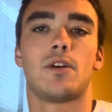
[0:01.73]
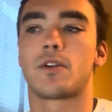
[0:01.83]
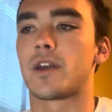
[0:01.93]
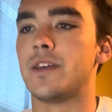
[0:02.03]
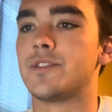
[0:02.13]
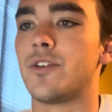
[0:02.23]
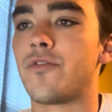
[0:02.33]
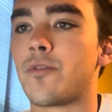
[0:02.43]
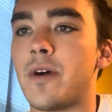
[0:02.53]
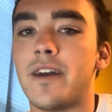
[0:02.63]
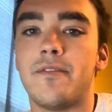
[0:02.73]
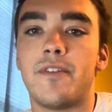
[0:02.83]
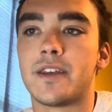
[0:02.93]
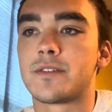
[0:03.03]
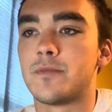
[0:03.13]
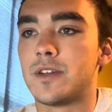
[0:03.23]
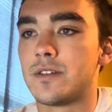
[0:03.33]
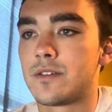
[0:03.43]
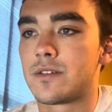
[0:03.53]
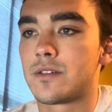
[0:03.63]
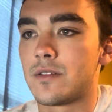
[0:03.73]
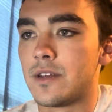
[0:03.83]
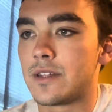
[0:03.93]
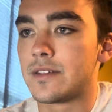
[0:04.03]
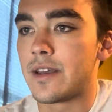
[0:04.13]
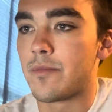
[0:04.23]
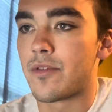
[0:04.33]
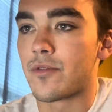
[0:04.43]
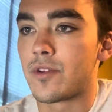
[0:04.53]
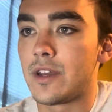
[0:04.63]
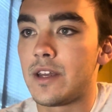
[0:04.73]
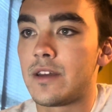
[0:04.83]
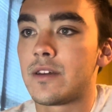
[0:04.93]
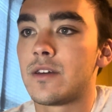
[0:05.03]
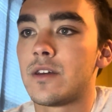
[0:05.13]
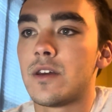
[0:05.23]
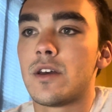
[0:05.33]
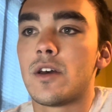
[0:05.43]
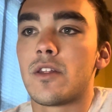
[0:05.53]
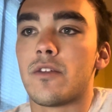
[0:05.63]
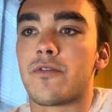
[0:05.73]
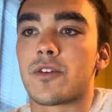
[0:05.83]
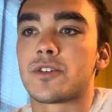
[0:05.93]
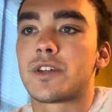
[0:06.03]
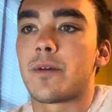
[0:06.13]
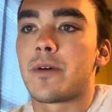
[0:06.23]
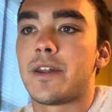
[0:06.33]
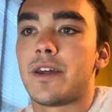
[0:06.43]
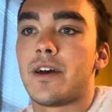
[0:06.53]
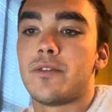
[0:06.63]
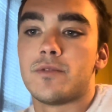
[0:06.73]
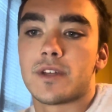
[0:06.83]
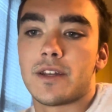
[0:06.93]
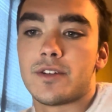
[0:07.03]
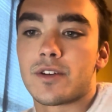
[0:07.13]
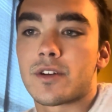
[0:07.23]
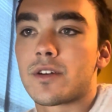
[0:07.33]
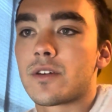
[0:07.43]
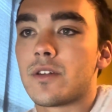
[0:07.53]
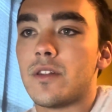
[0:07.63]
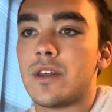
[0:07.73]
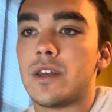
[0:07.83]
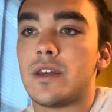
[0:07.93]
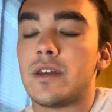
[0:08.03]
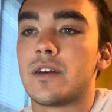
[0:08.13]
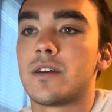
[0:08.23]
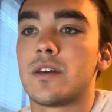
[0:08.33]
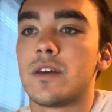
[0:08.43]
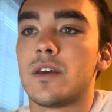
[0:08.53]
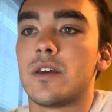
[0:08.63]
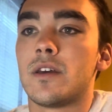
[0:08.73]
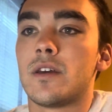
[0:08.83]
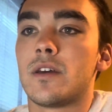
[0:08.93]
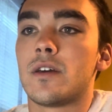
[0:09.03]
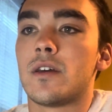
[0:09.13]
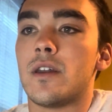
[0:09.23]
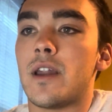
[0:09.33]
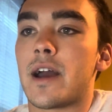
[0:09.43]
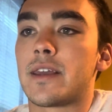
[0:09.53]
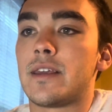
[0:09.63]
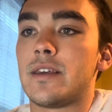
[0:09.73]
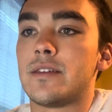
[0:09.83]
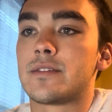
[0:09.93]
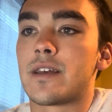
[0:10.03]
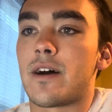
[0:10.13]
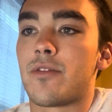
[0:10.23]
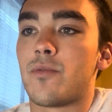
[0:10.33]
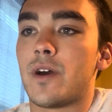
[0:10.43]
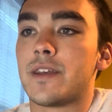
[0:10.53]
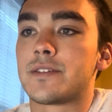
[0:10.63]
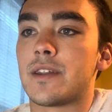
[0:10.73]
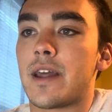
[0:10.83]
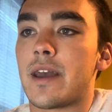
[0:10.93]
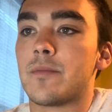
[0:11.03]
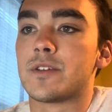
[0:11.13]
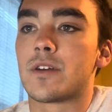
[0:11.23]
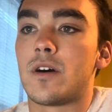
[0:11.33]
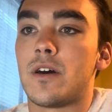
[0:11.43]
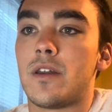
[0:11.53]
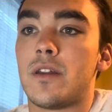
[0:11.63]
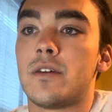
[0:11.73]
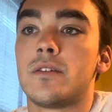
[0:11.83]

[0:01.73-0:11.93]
Okay, so for my investments, the exam 3, the first step I done was I took the Nike, Southwest, and Amazon